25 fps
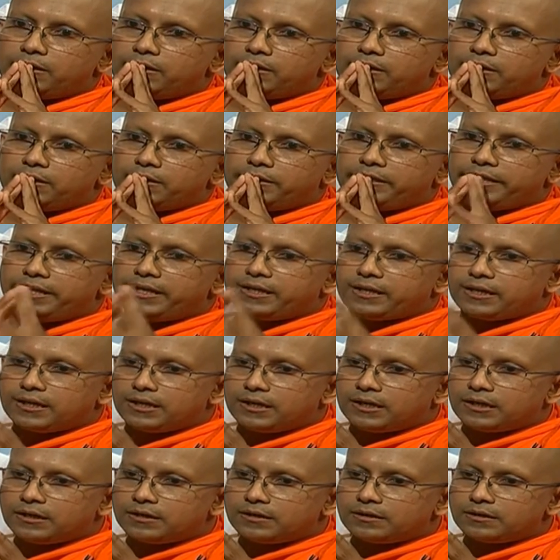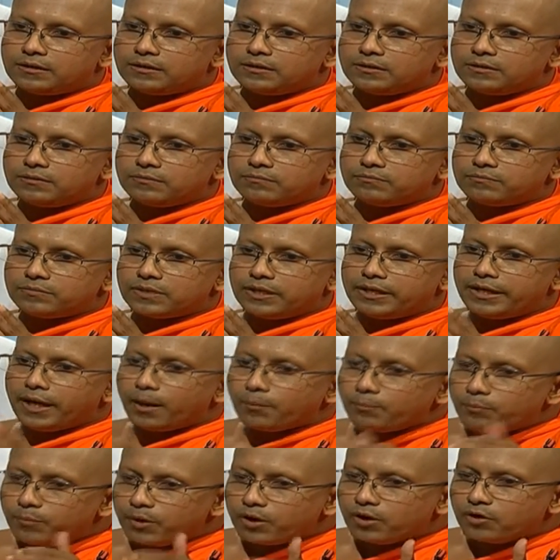there are a
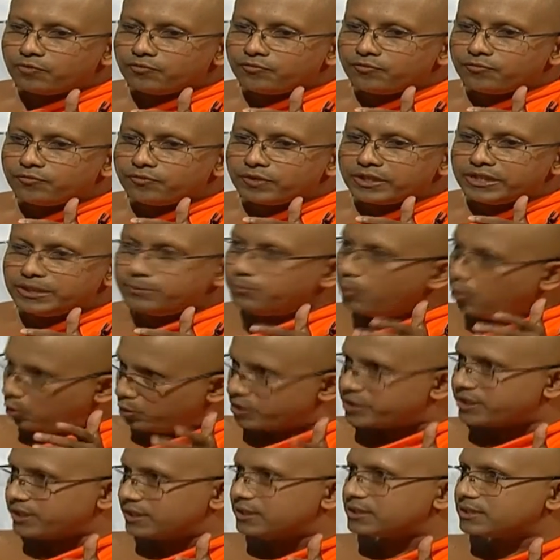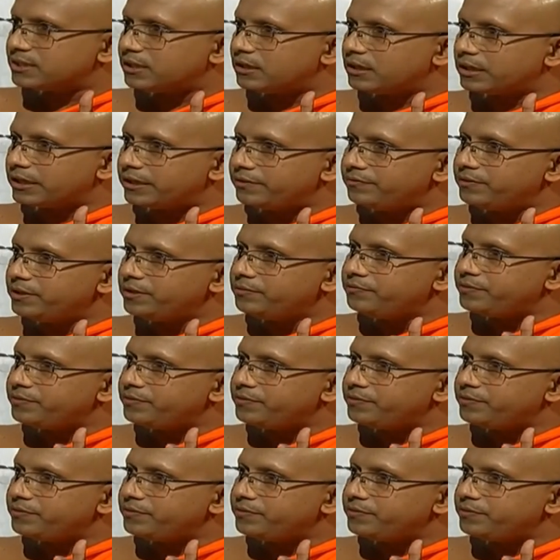number of emotions are given,